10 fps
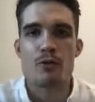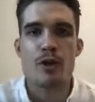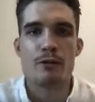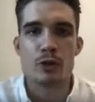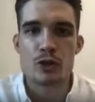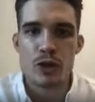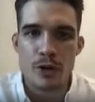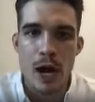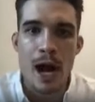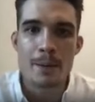revolutionary
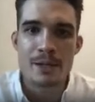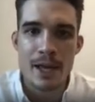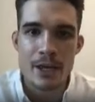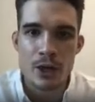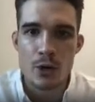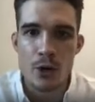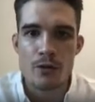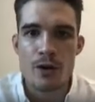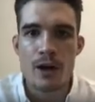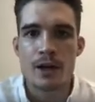army taking
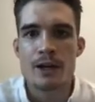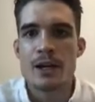over,